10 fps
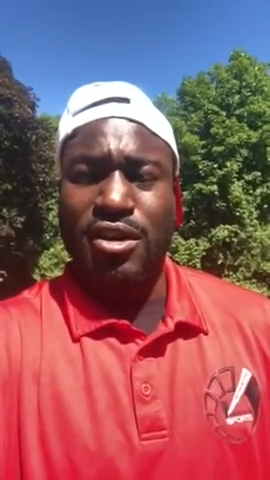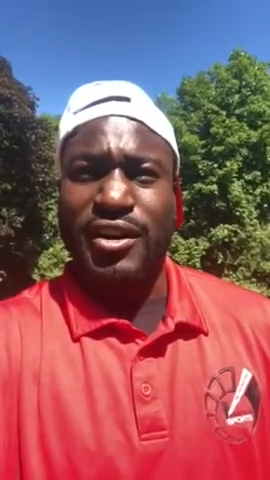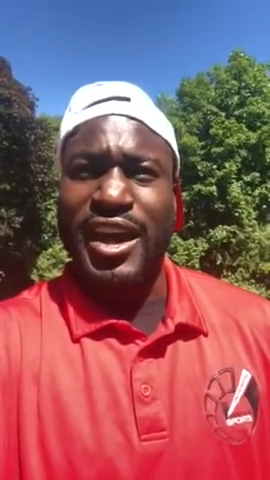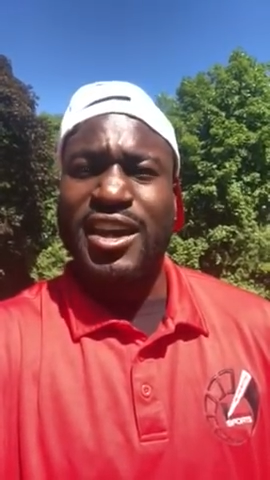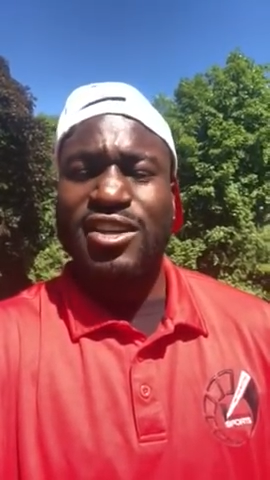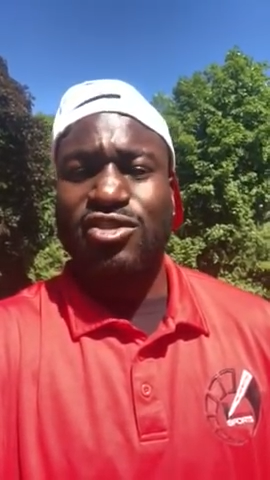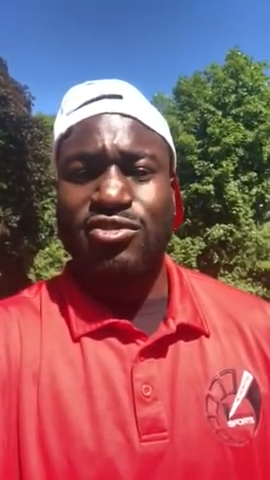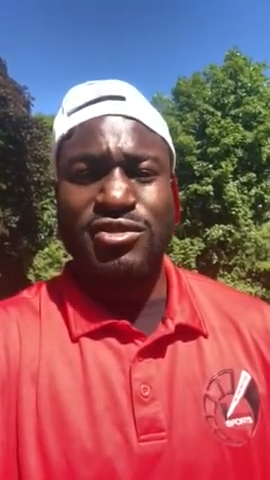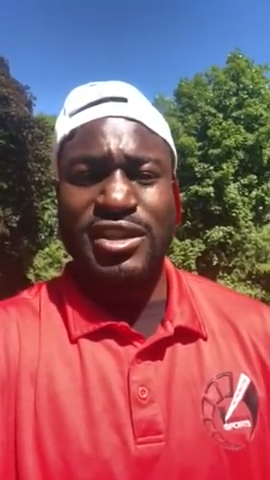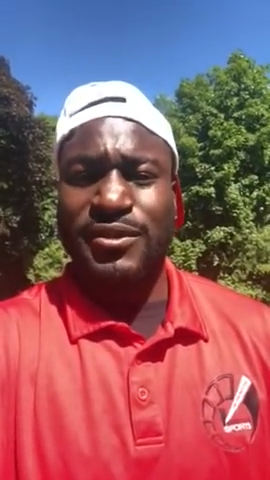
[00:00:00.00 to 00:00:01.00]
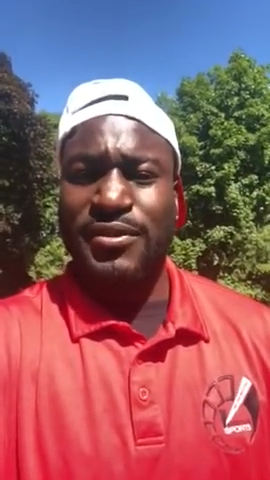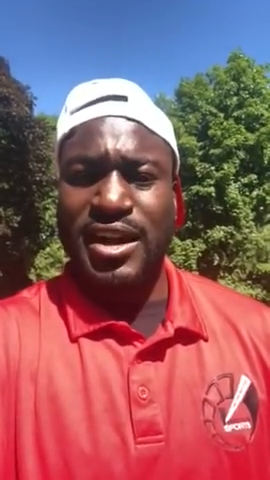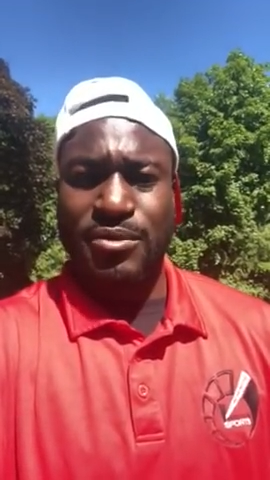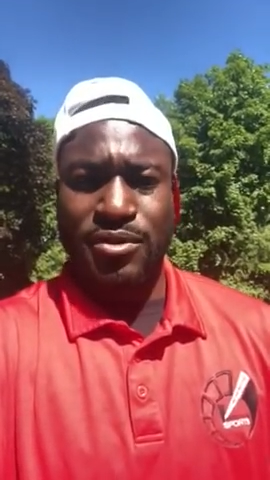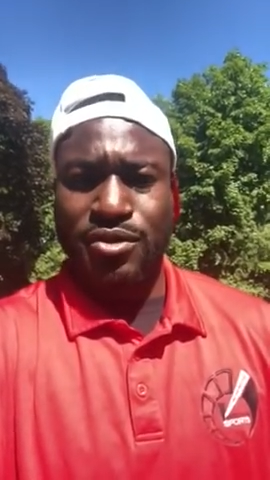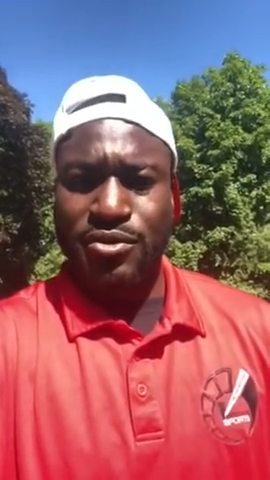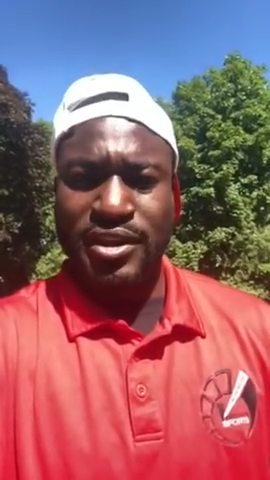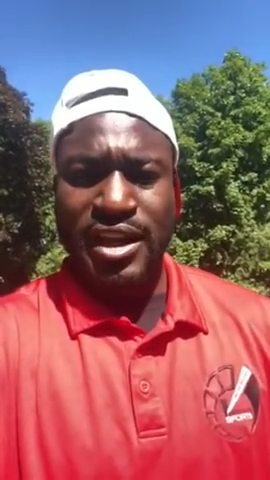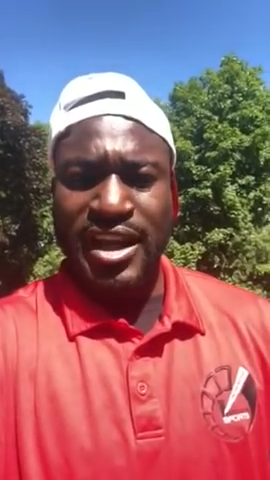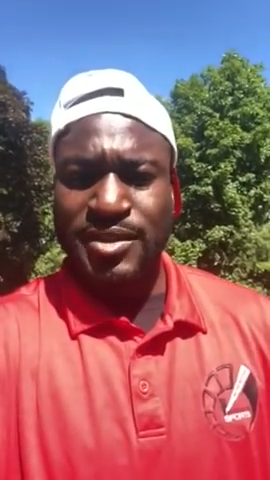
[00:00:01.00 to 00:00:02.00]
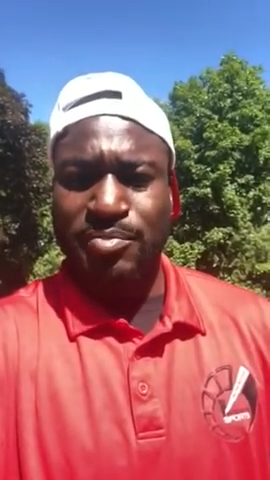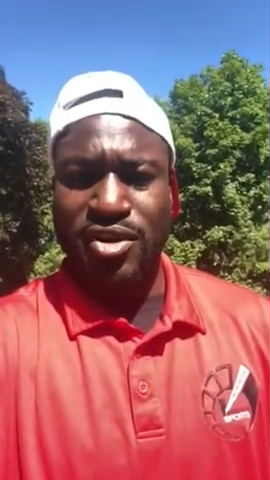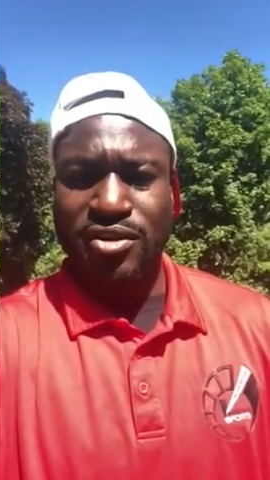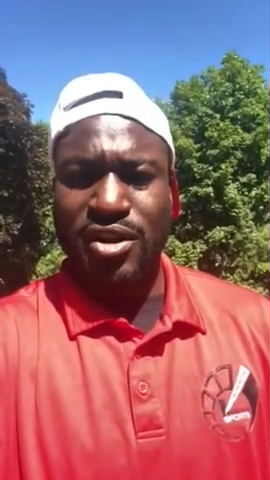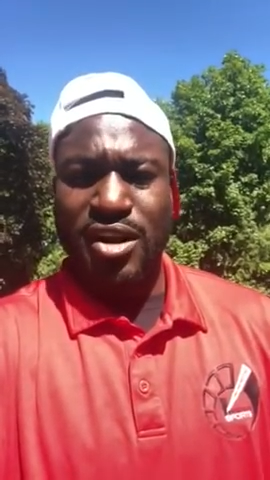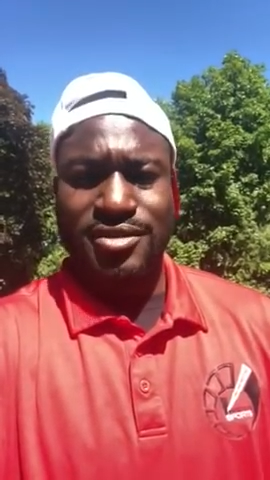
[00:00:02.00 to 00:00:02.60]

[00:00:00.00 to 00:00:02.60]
Okay, so you need to find a recruiting expert,